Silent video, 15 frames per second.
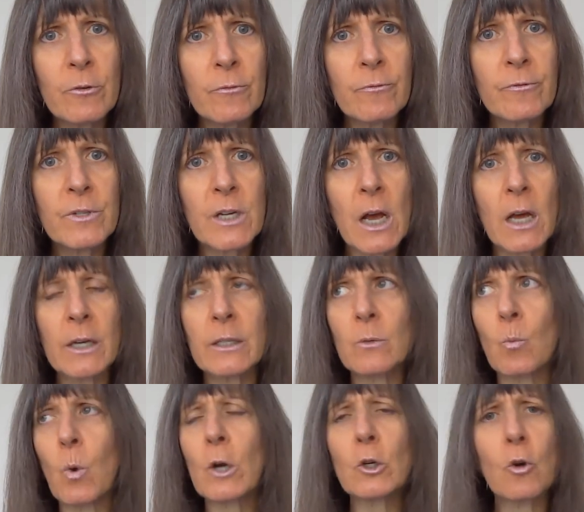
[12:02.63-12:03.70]
you've done?
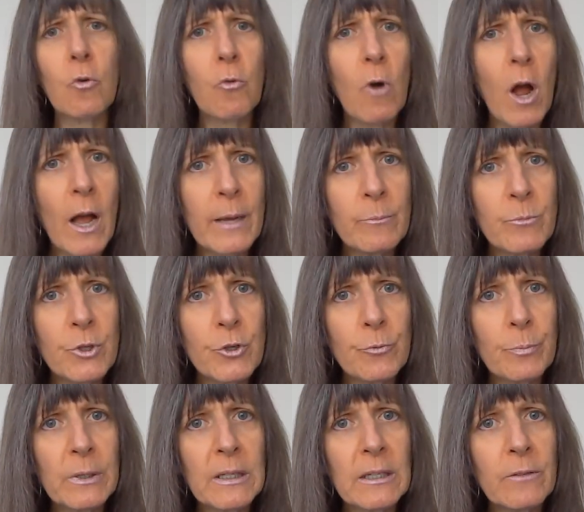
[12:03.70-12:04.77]
What crime do you
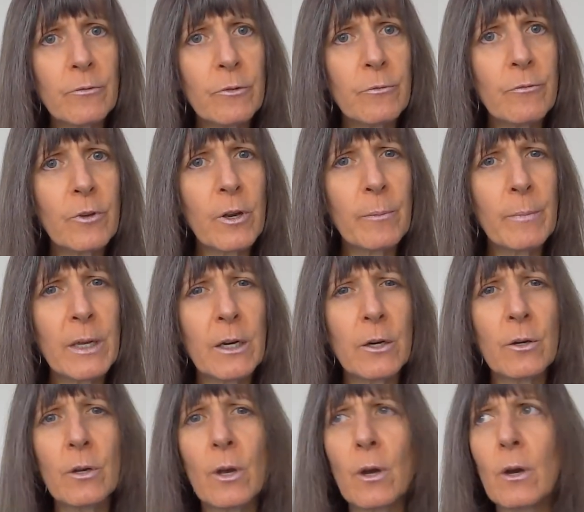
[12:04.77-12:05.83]
believe you've
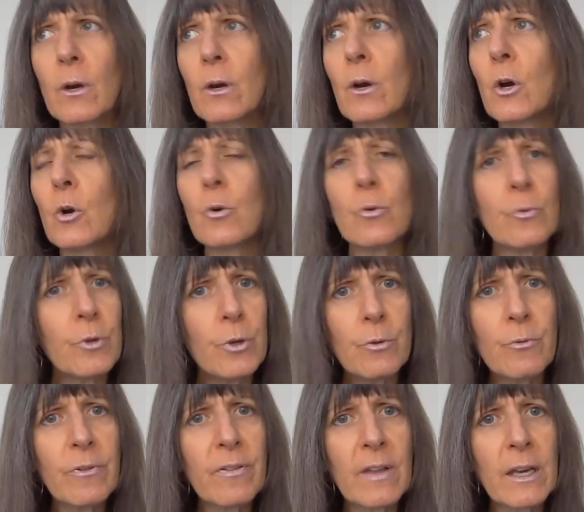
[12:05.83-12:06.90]
committed? Who do
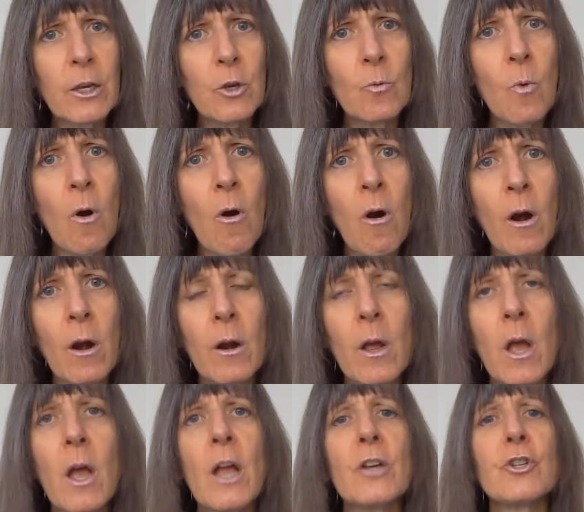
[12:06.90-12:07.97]
you think you are?
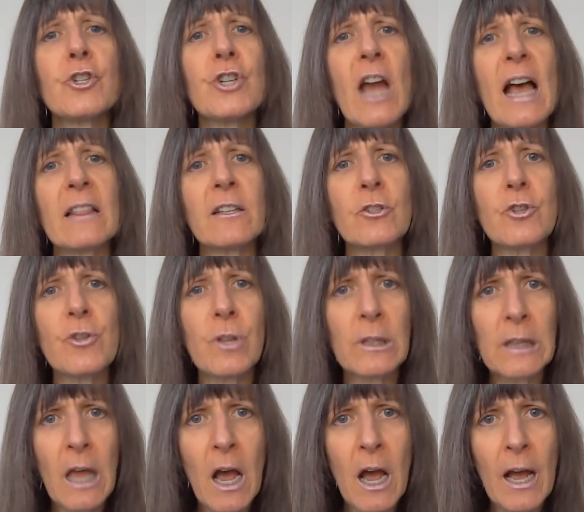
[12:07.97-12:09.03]
Challenge the
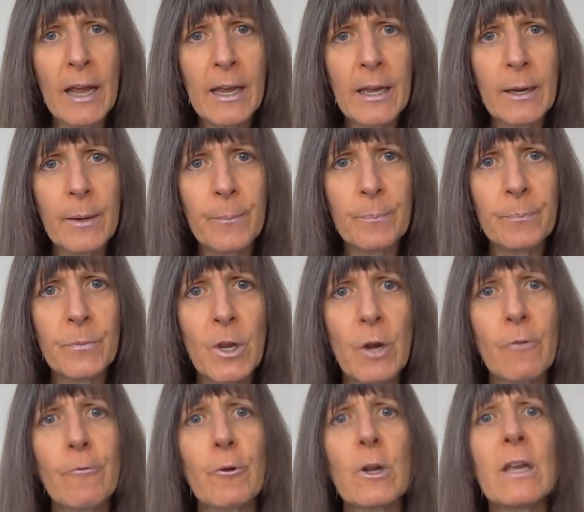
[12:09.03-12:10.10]
lie.
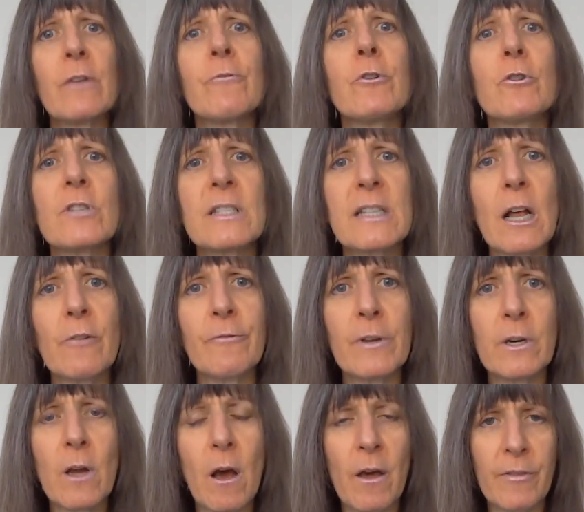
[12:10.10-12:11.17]
Forgive yourself
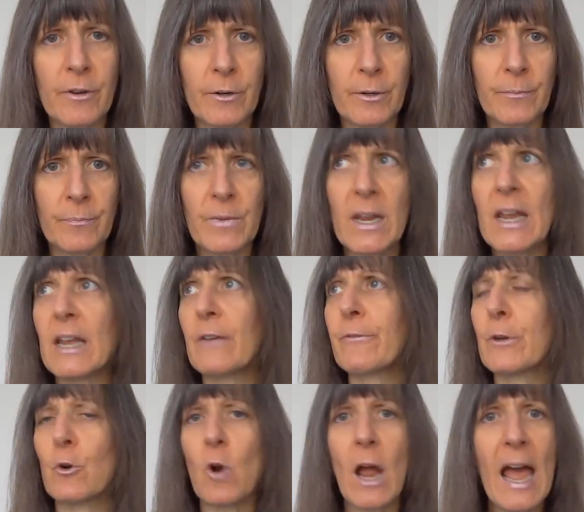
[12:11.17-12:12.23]
and other. If
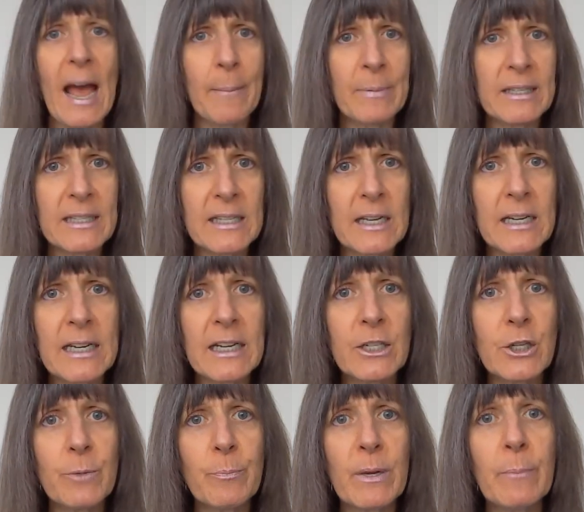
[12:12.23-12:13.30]
there are habits that need
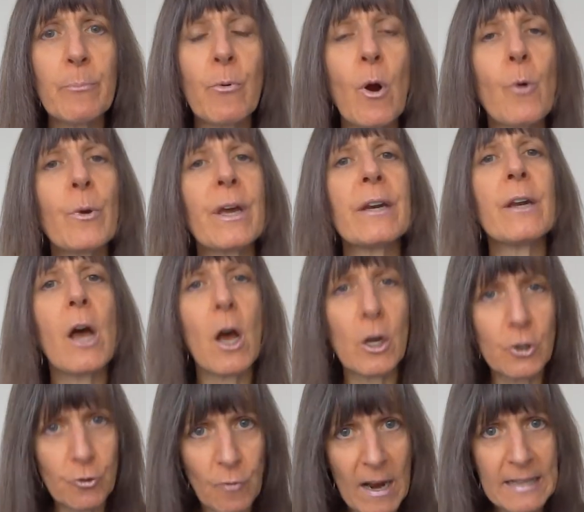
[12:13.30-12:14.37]
to be broken,
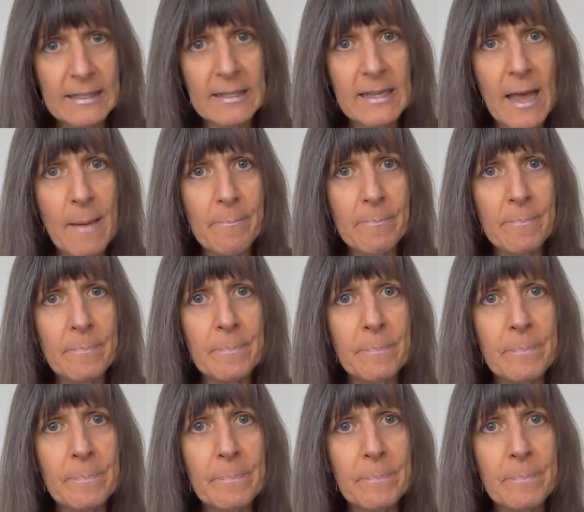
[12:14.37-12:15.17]
address them.